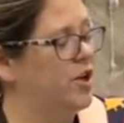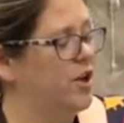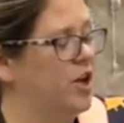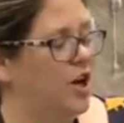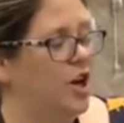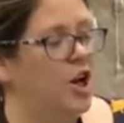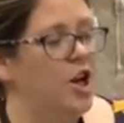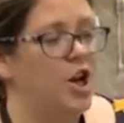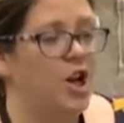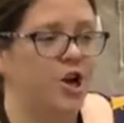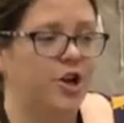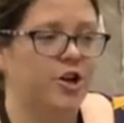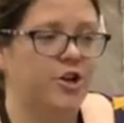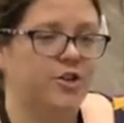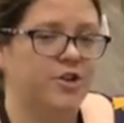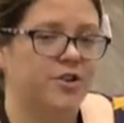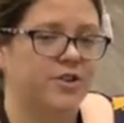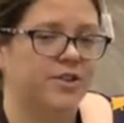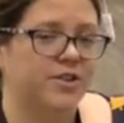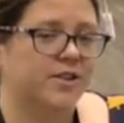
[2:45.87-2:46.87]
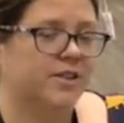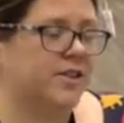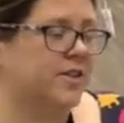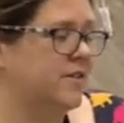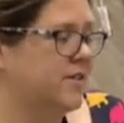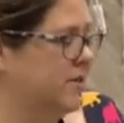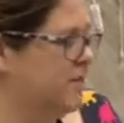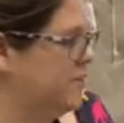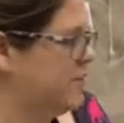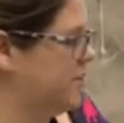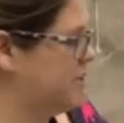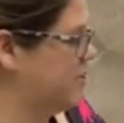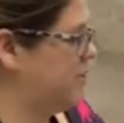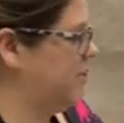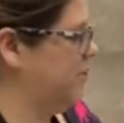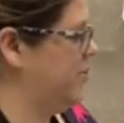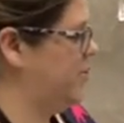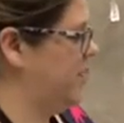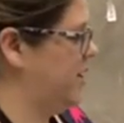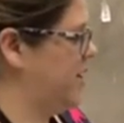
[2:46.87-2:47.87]
looks. So
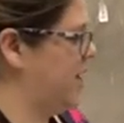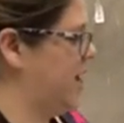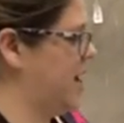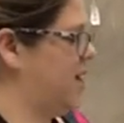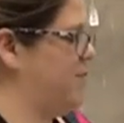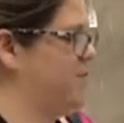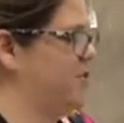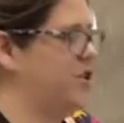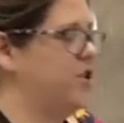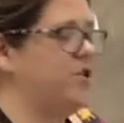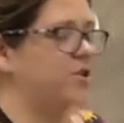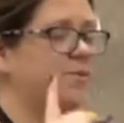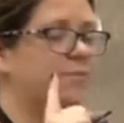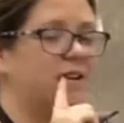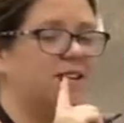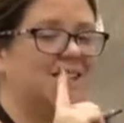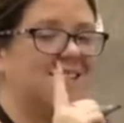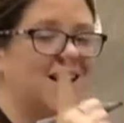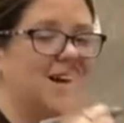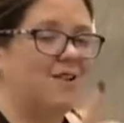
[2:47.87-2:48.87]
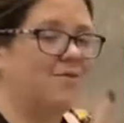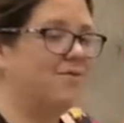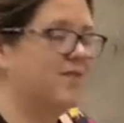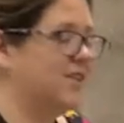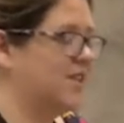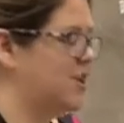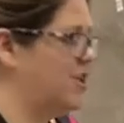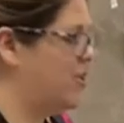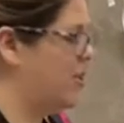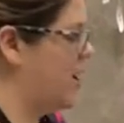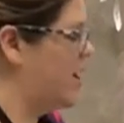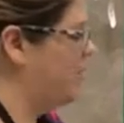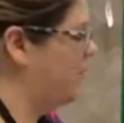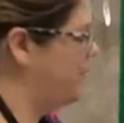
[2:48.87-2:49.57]
again, I'm going to use my sounds. Can you help me